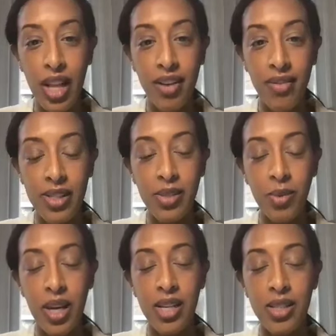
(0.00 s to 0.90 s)
life as
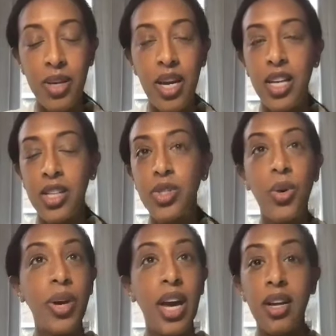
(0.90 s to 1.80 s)
we age.
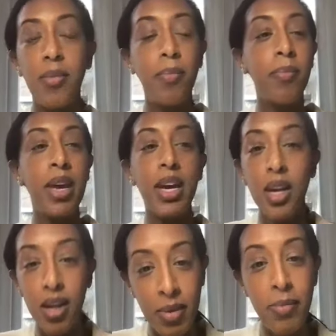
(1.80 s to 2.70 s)
So again, make
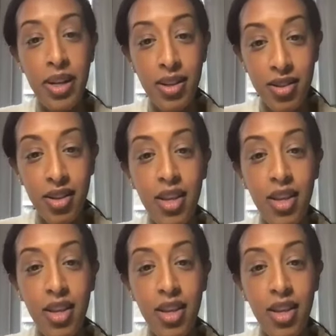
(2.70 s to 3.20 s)
a commitment